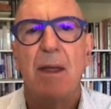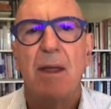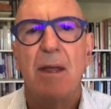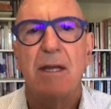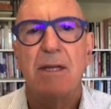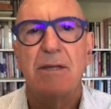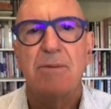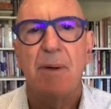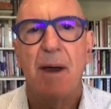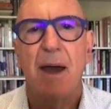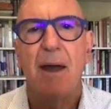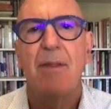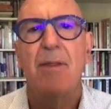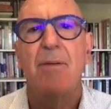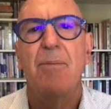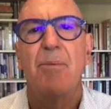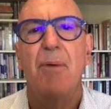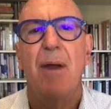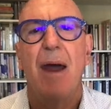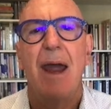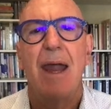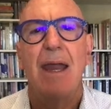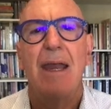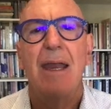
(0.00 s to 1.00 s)
This part of the
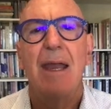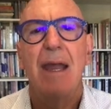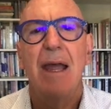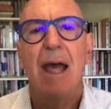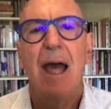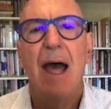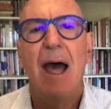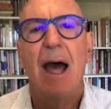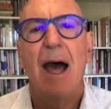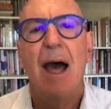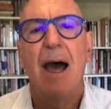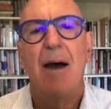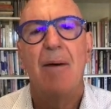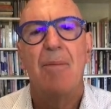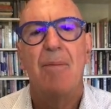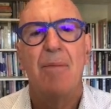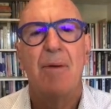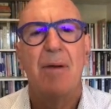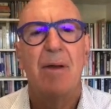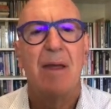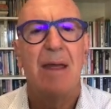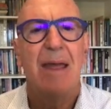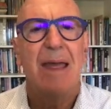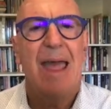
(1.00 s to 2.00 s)
brain
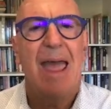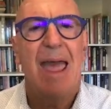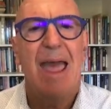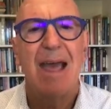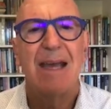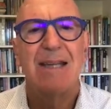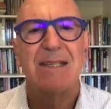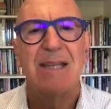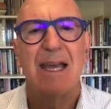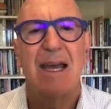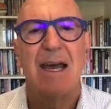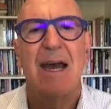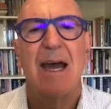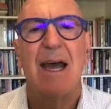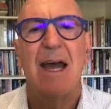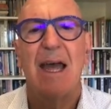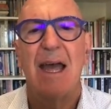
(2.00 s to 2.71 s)
has a